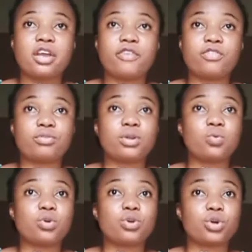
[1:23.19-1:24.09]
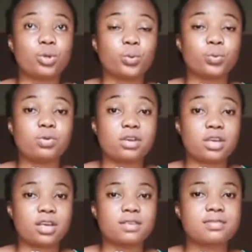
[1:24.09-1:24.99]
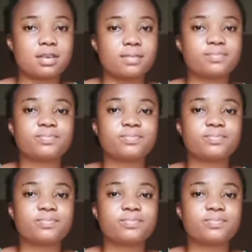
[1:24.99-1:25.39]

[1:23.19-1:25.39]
if you really want to glow okay yeah